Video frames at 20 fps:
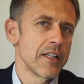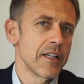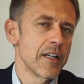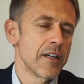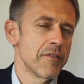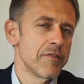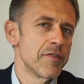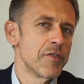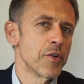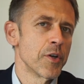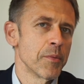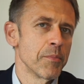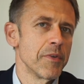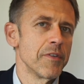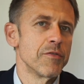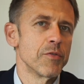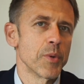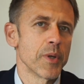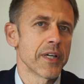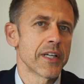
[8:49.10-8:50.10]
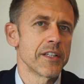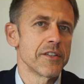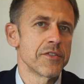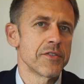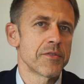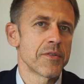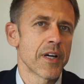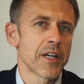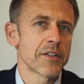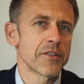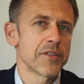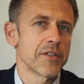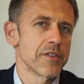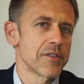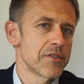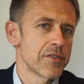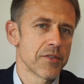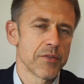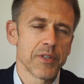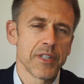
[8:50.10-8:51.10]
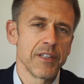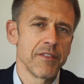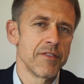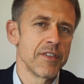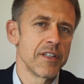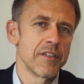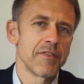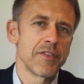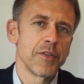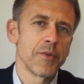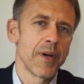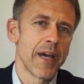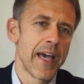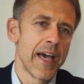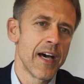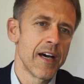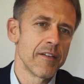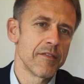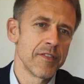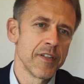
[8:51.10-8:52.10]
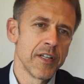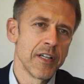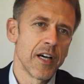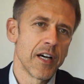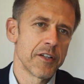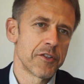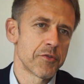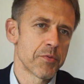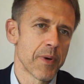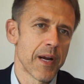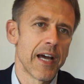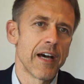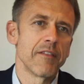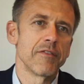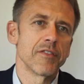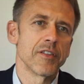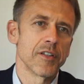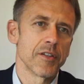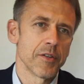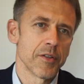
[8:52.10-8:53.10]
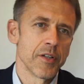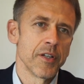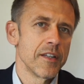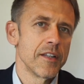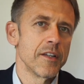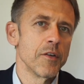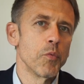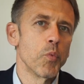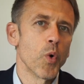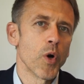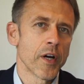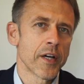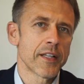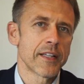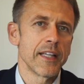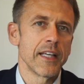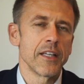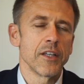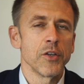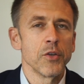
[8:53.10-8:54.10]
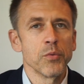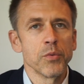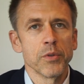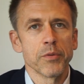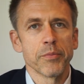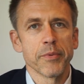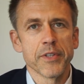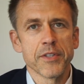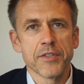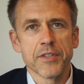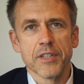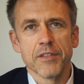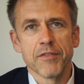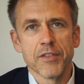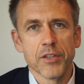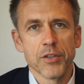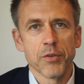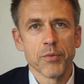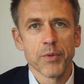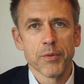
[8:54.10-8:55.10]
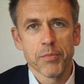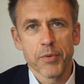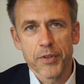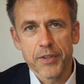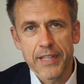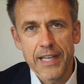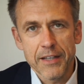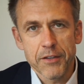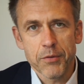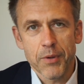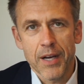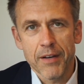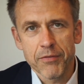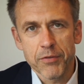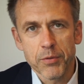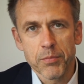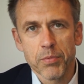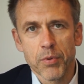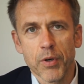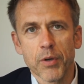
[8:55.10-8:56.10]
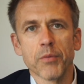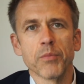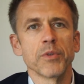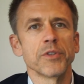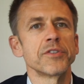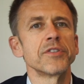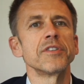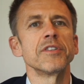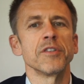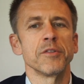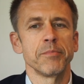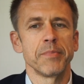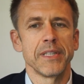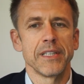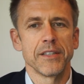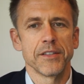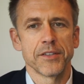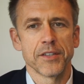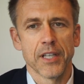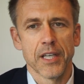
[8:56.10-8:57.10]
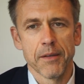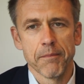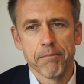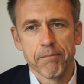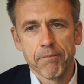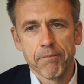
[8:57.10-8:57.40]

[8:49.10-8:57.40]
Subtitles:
a form of work instruction. So even if you have a traveler, the work that you will receive in your report, that draft report, will still be the same.